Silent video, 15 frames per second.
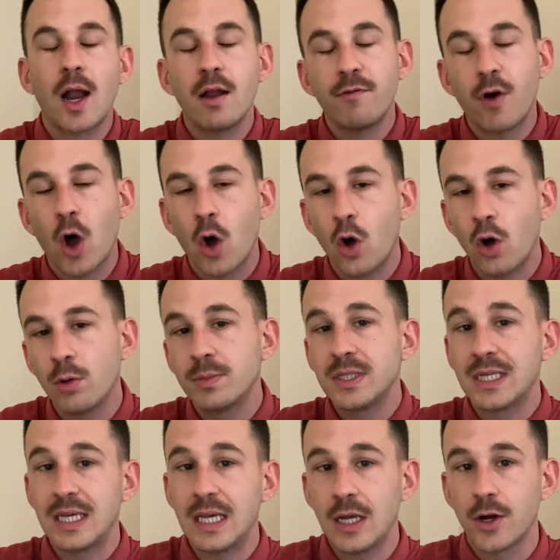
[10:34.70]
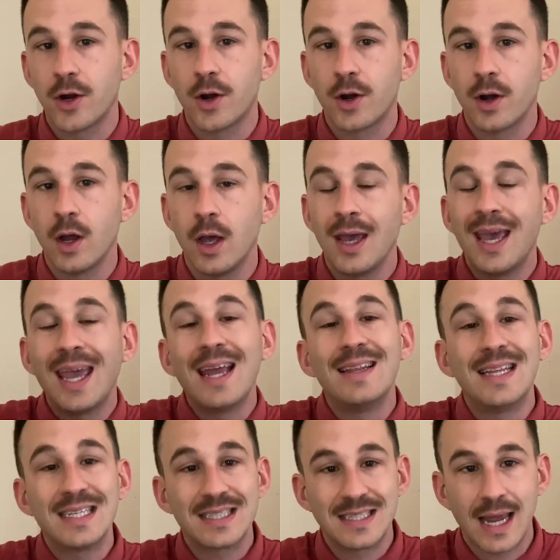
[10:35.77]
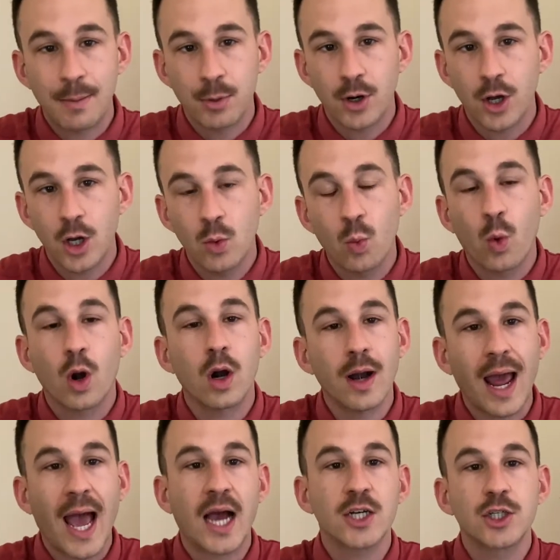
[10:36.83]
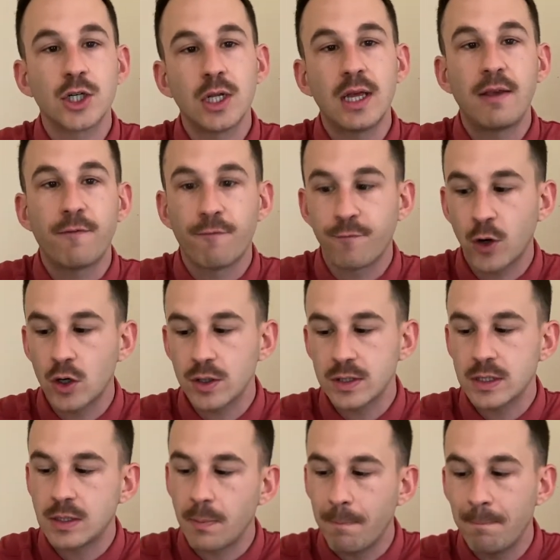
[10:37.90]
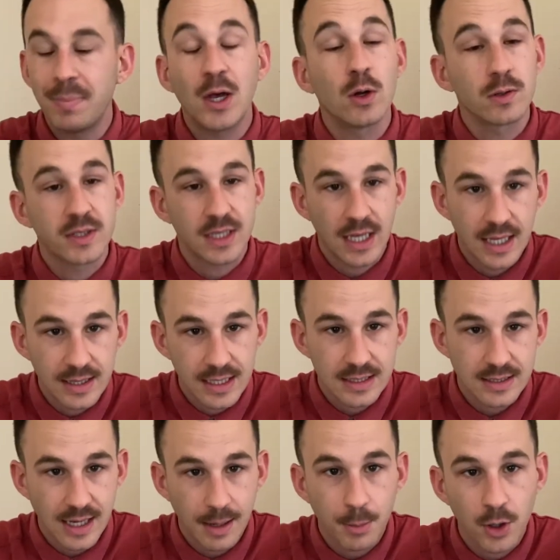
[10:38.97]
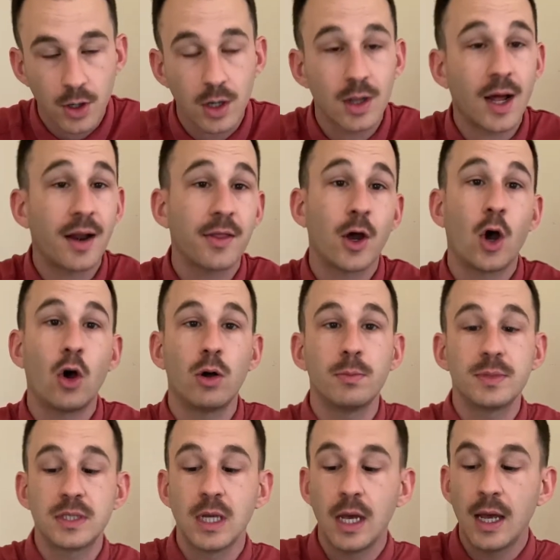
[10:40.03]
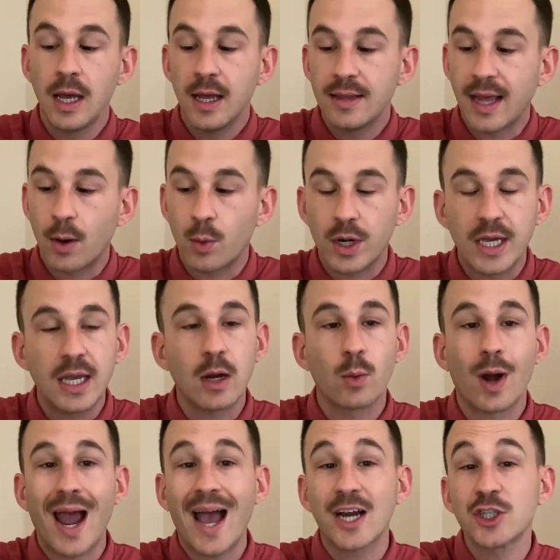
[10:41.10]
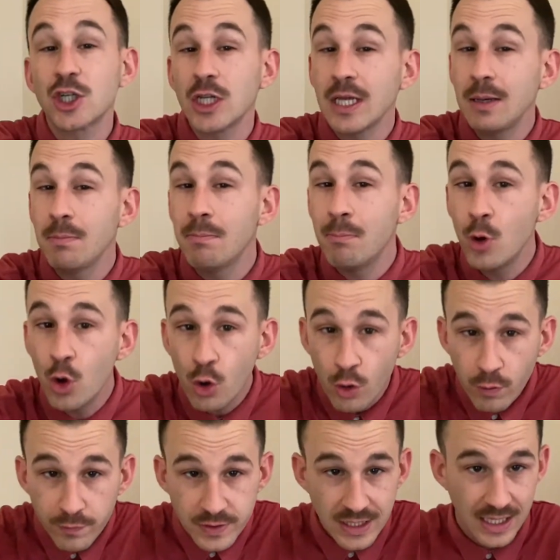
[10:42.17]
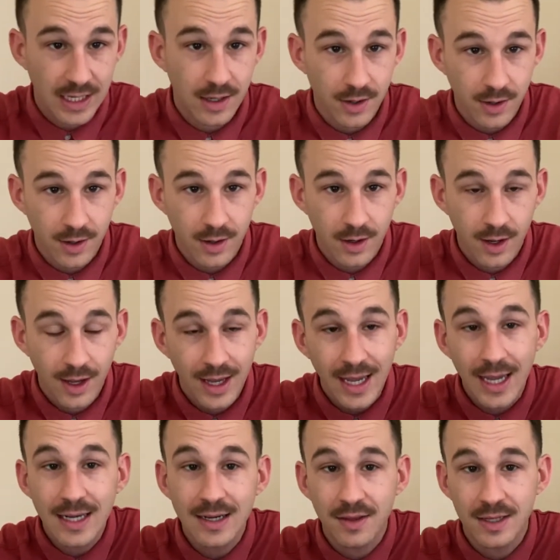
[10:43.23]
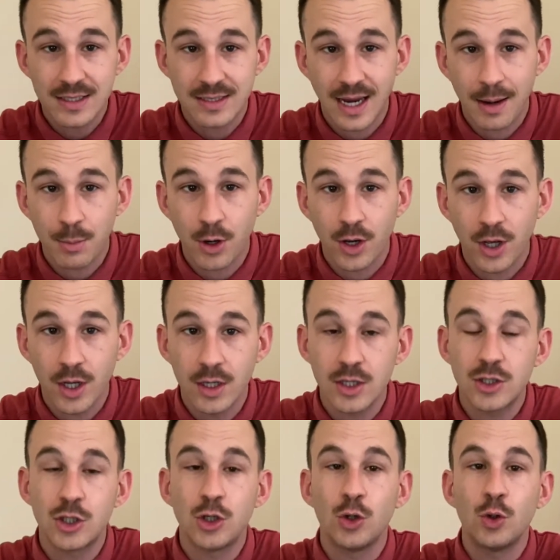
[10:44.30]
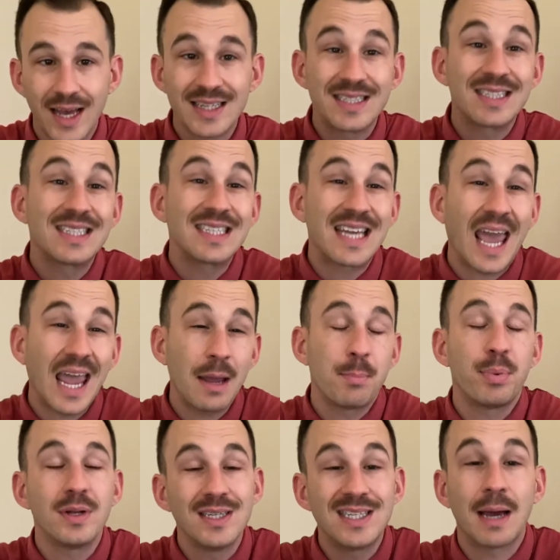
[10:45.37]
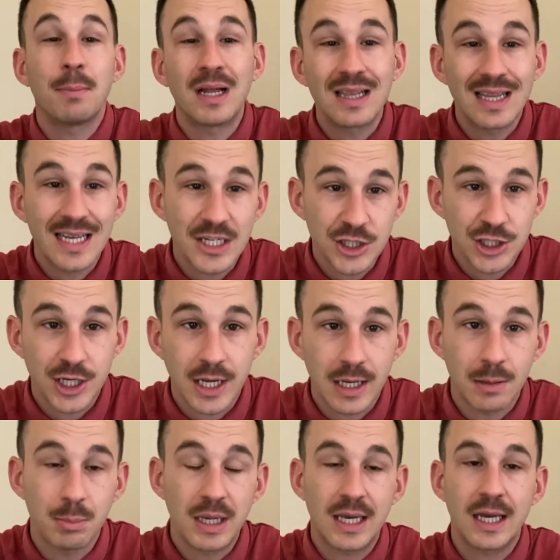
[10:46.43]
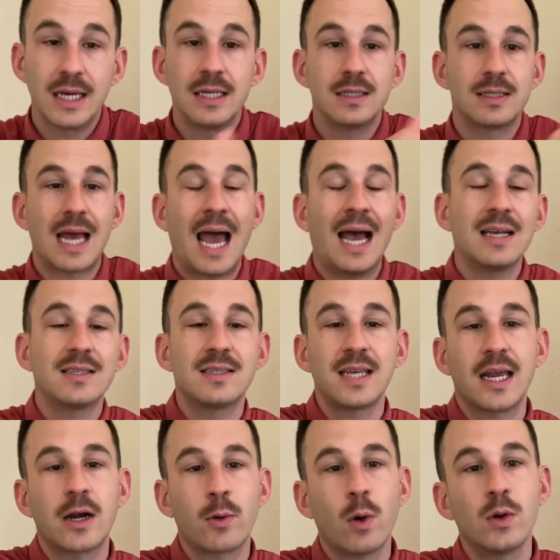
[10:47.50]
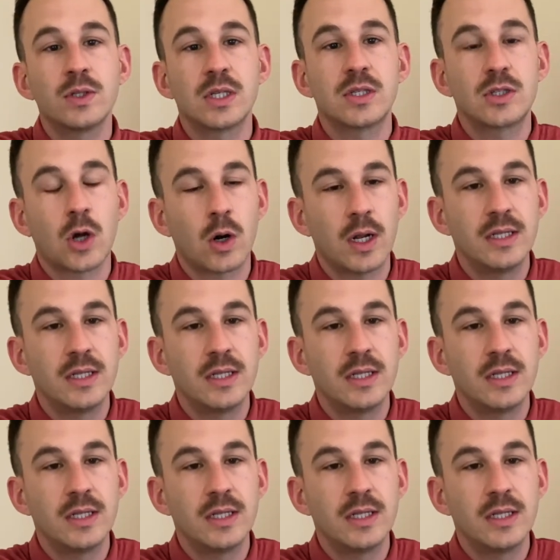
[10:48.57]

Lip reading: of homes here in this neighborhood weren't actually first built in this neighborhood. A lot of the homes that were here were actually moved here into this neighborhood to escape demolition, because as Santa Rosa started